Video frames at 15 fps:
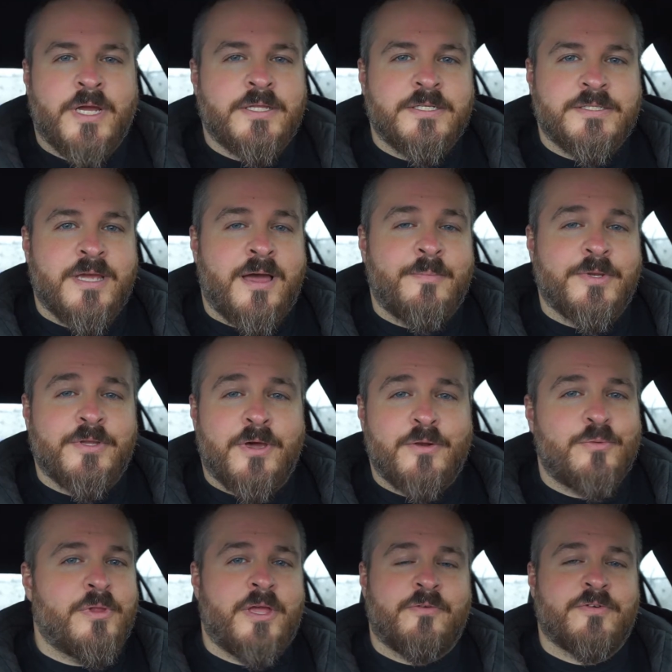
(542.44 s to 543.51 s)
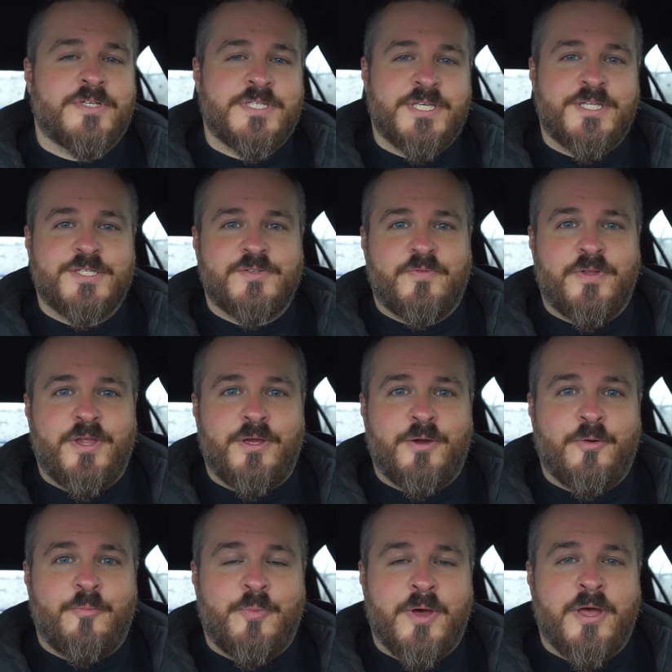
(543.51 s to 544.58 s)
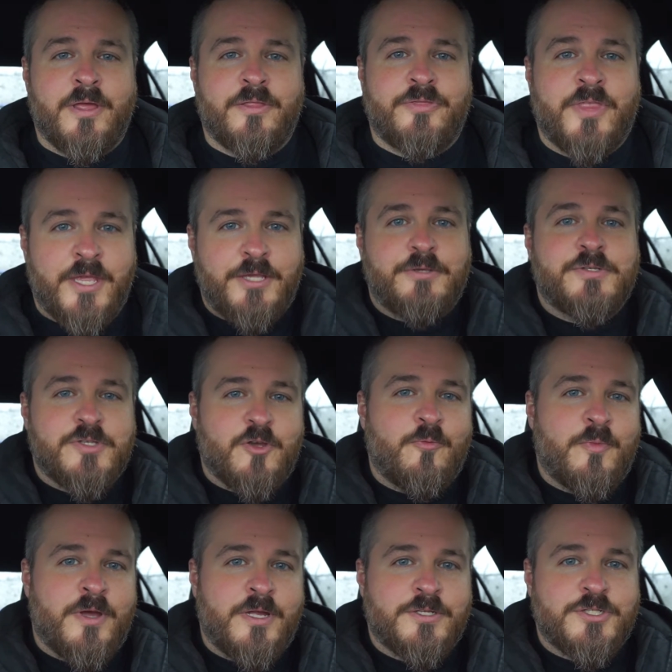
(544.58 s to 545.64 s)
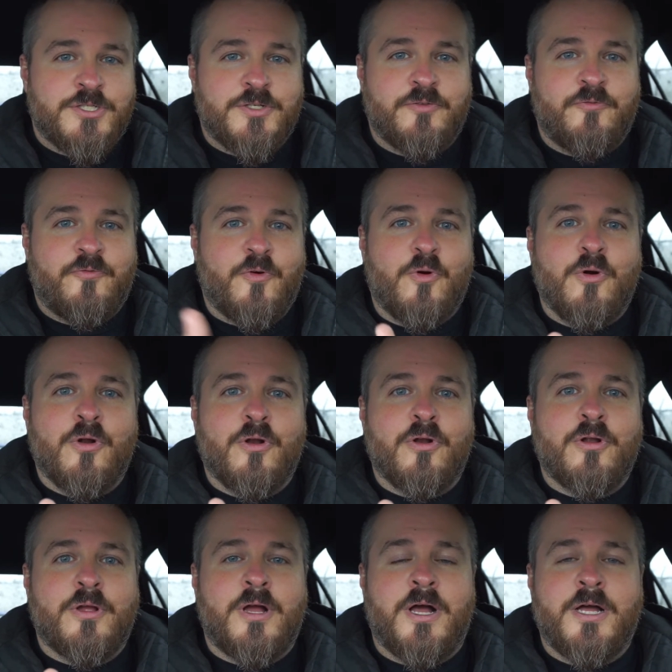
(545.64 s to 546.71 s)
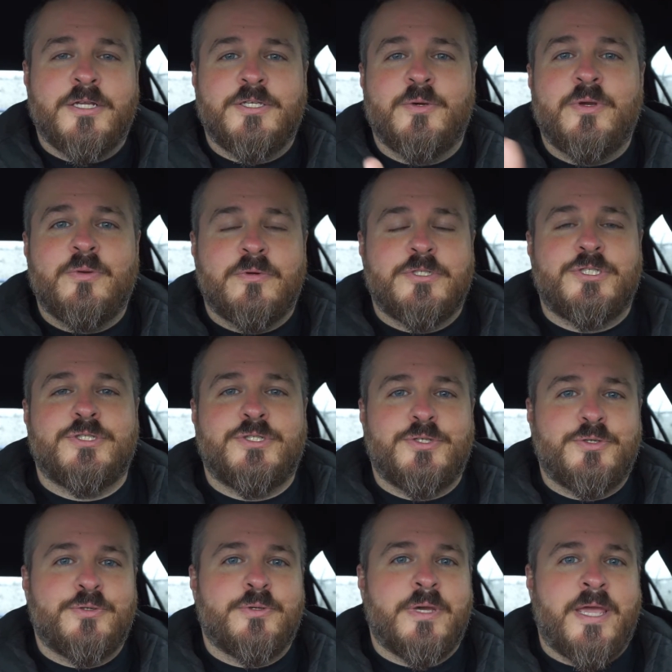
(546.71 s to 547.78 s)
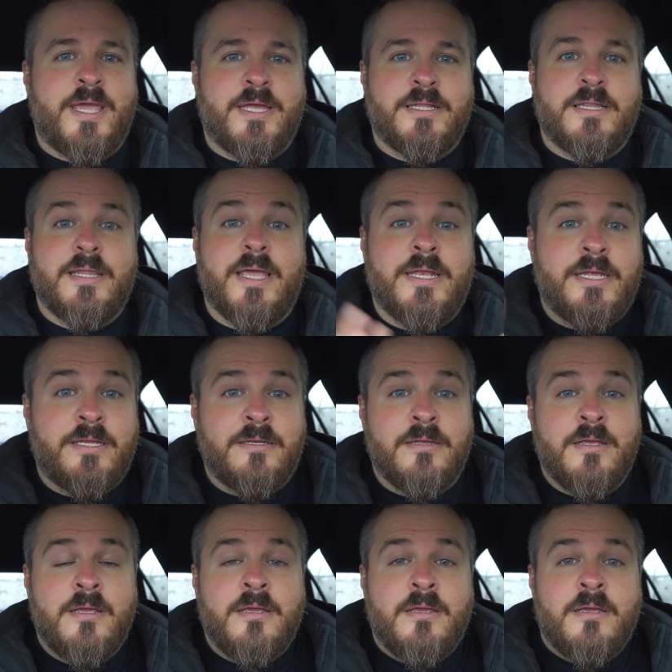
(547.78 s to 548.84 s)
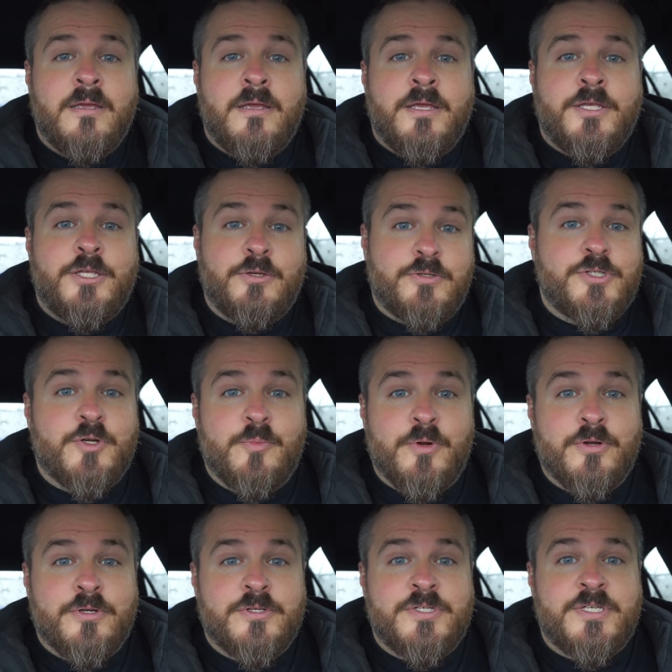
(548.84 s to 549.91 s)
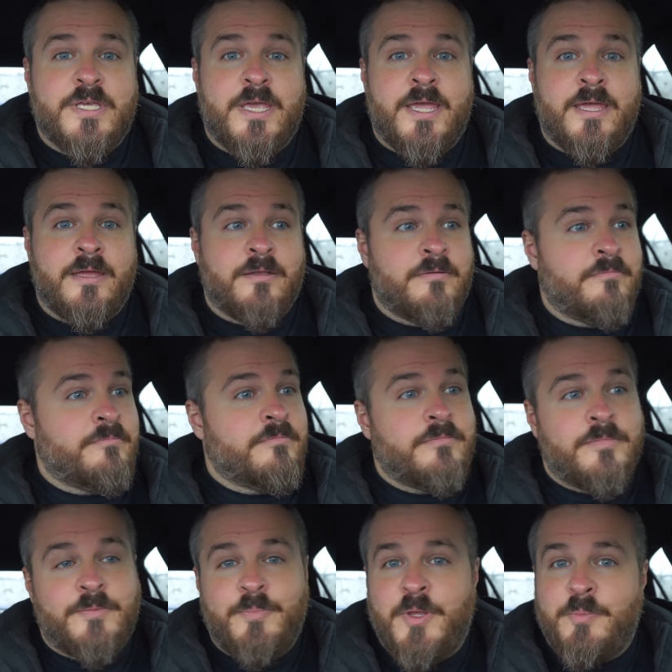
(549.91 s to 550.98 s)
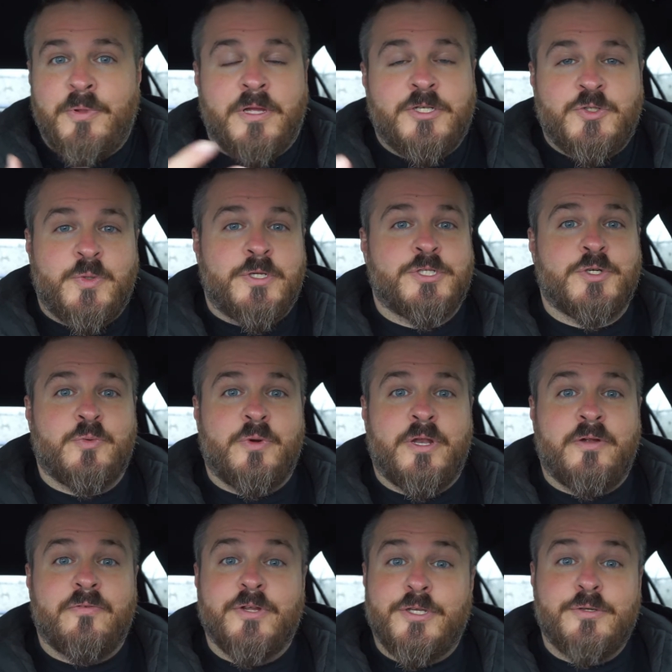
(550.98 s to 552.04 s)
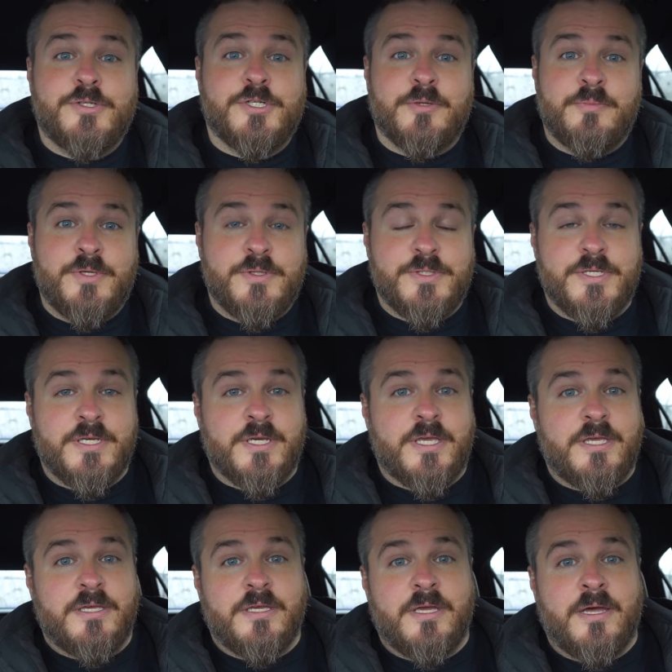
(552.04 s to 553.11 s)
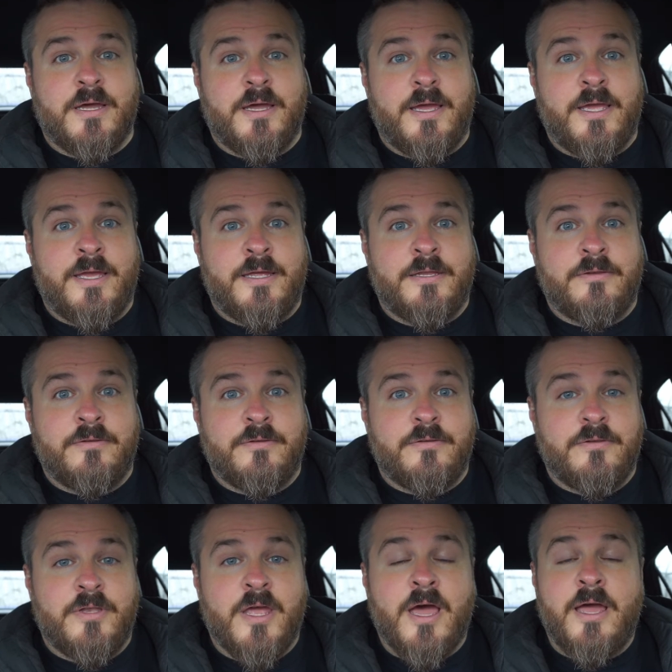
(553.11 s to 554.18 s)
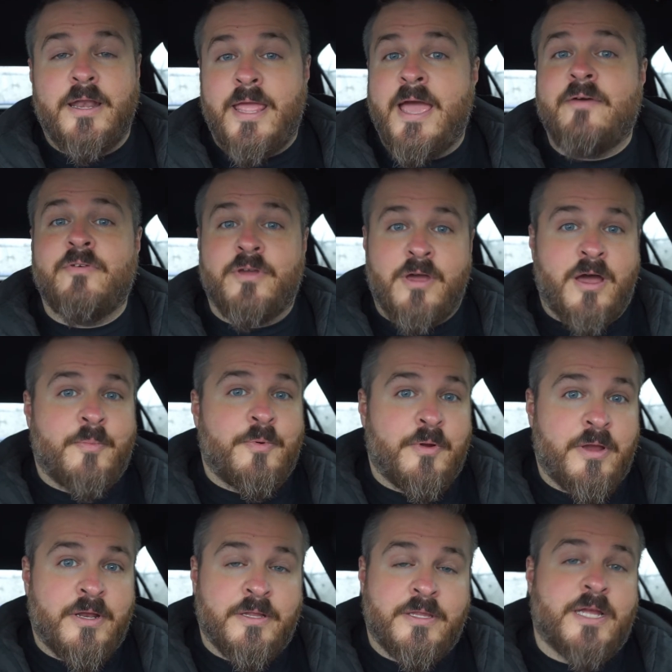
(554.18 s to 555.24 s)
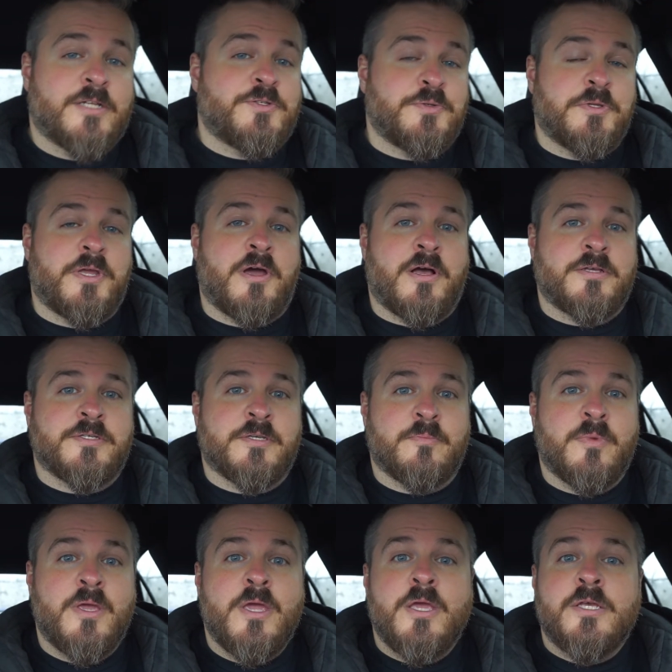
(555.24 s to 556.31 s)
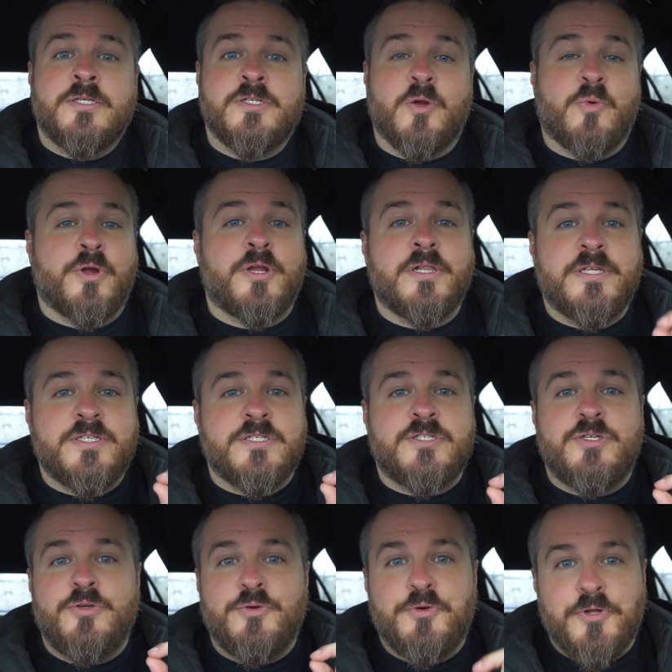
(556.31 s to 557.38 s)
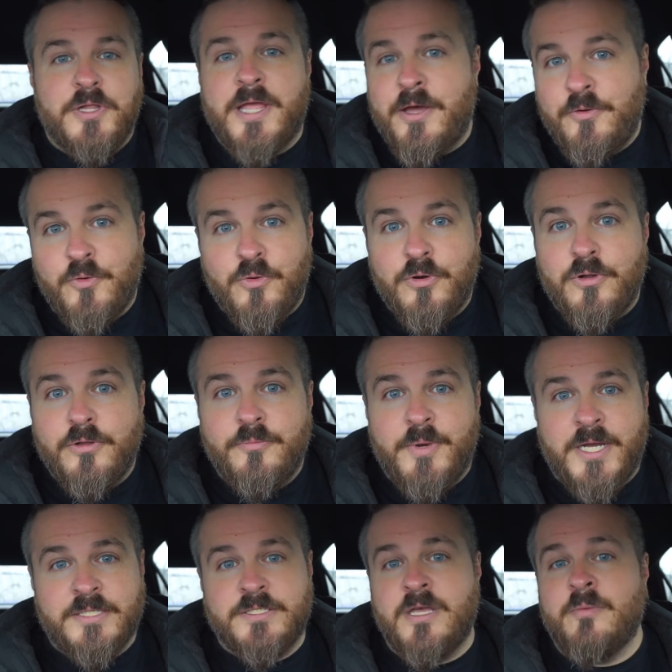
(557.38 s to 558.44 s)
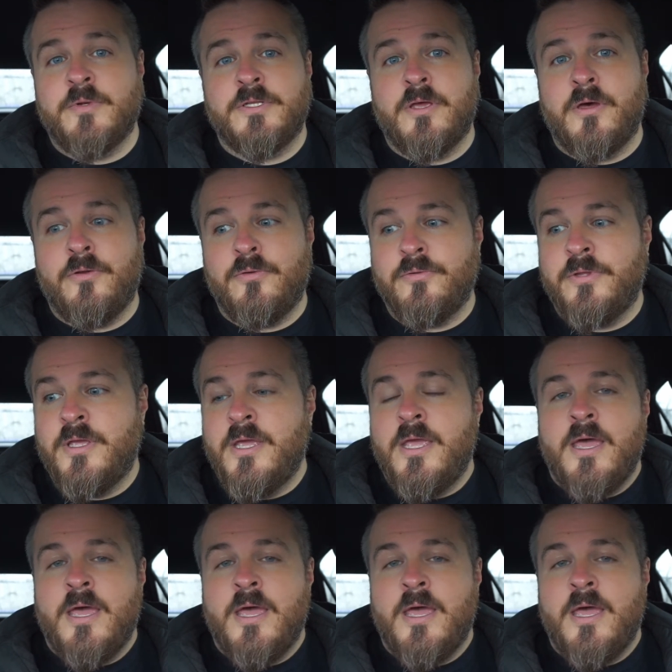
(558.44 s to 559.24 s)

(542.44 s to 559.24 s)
that Tom MacDonald will ever see this video, but thank you so much for doing what you do and letting YouTubers and people on Twitch or whatever use your music and not have it copyrighted. That's really awesome. So we're going to listen to Clown World by Tom MacDonald.